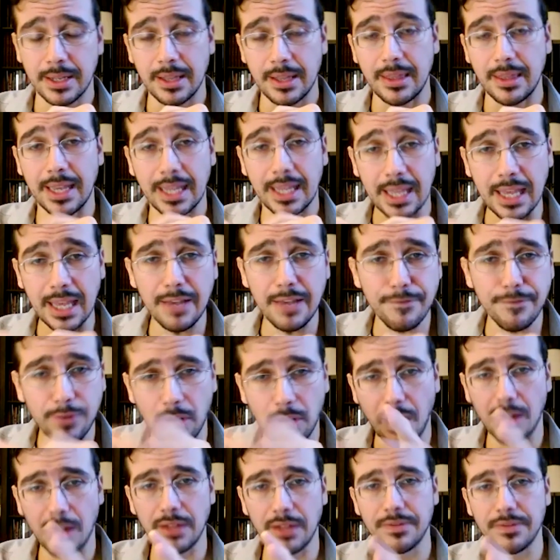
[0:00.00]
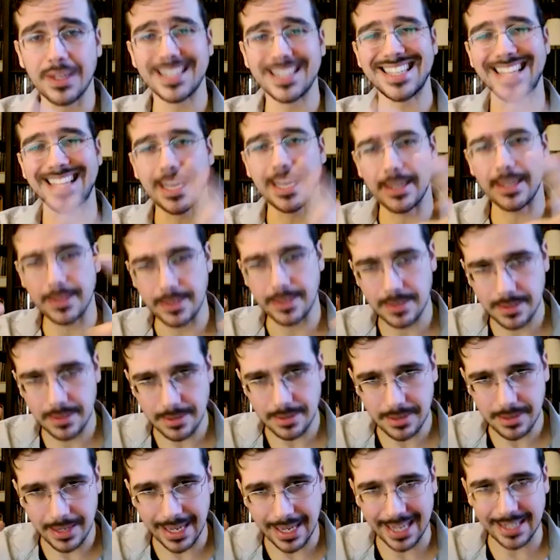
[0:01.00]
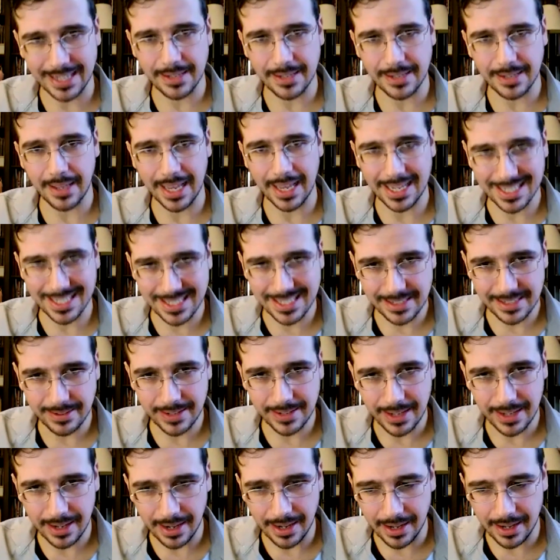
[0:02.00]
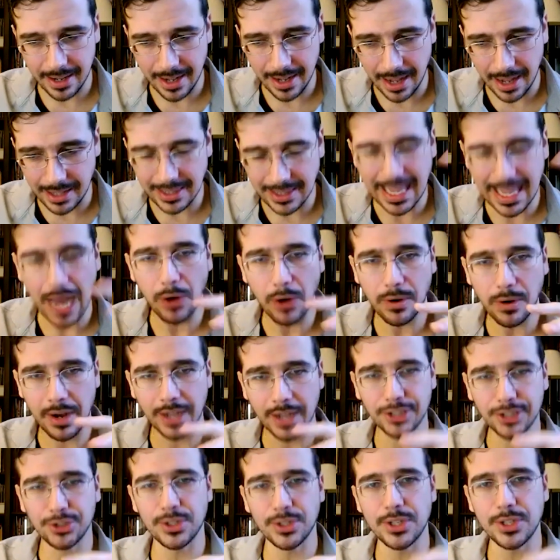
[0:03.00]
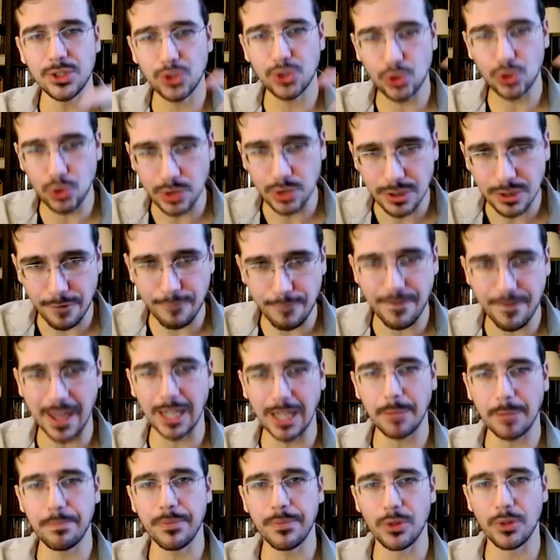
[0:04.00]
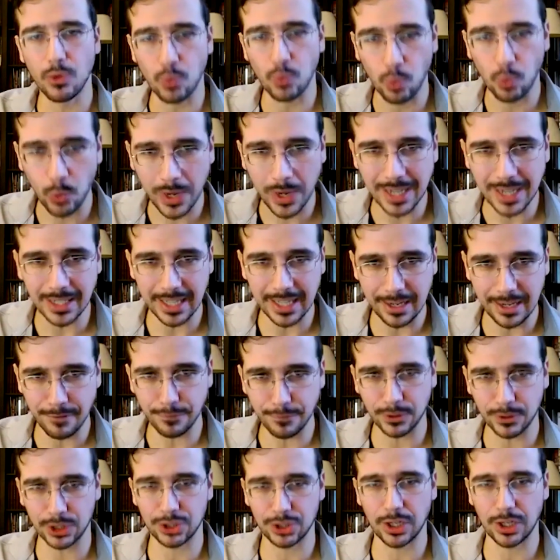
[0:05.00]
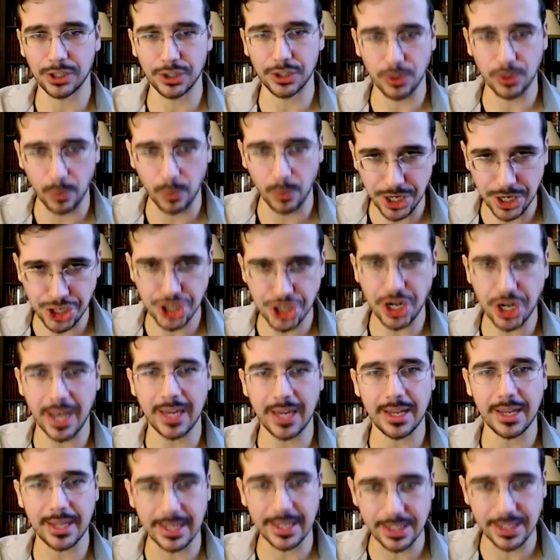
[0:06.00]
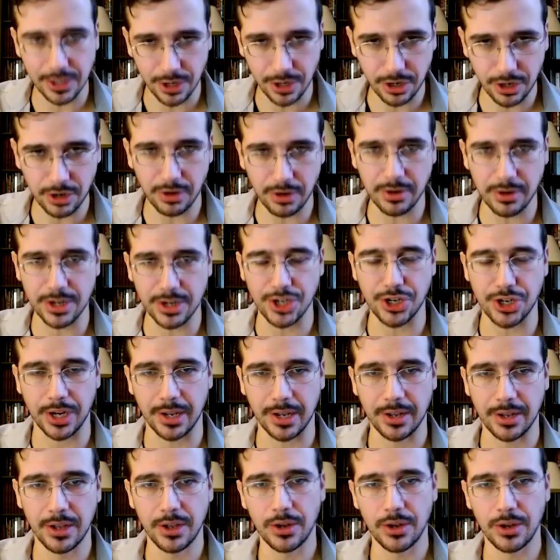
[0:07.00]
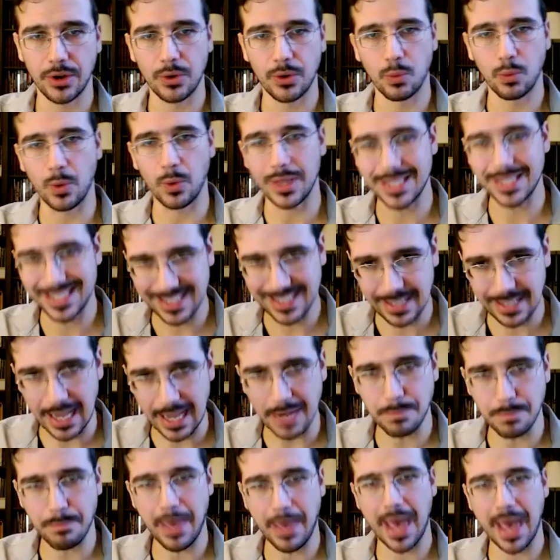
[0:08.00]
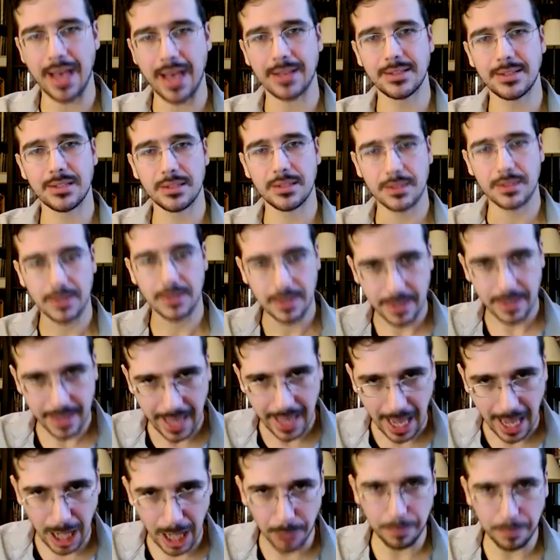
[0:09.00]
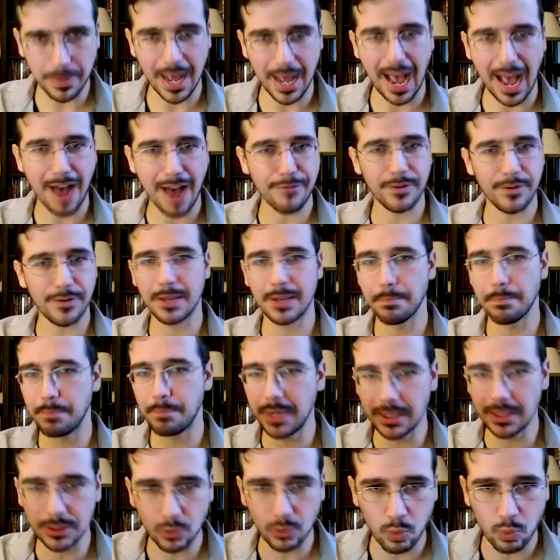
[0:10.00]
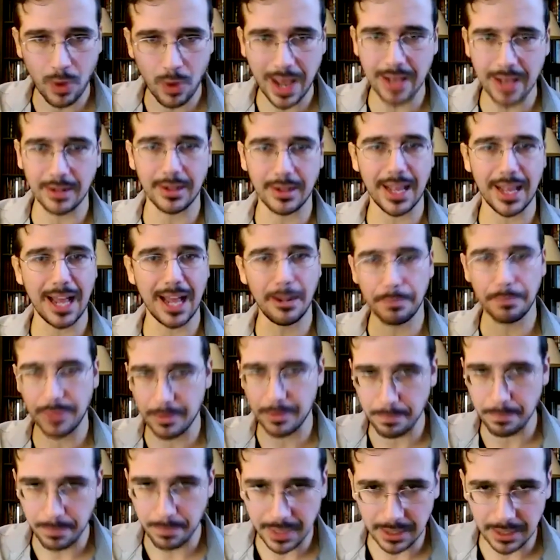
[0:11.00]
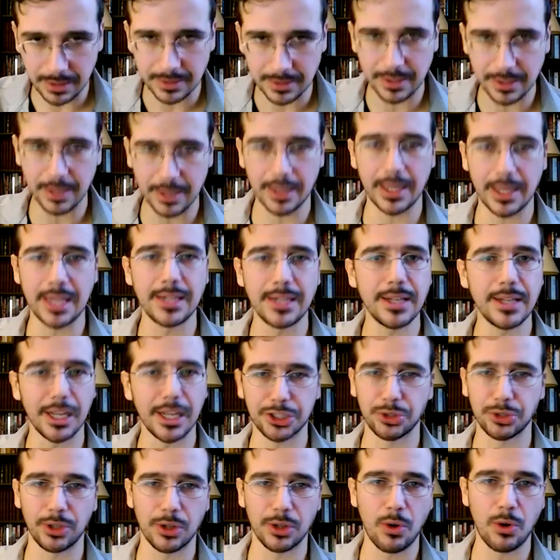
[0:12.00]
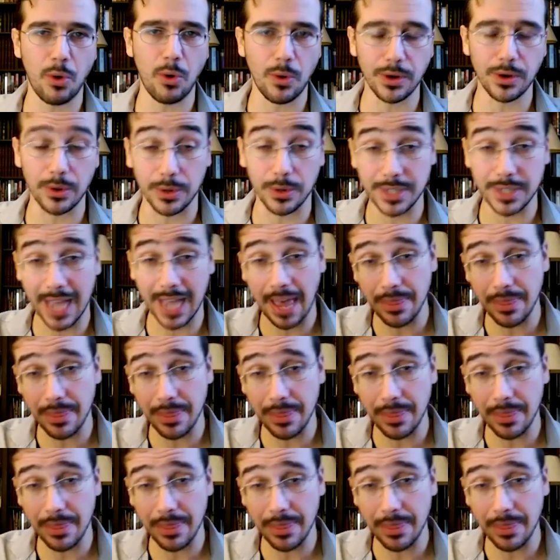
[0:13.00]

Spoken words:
The key for all of this is allow countries to develop real infrastructure the way China is encouraging, with state banks, help Africa build rail, help them build industrial corridors.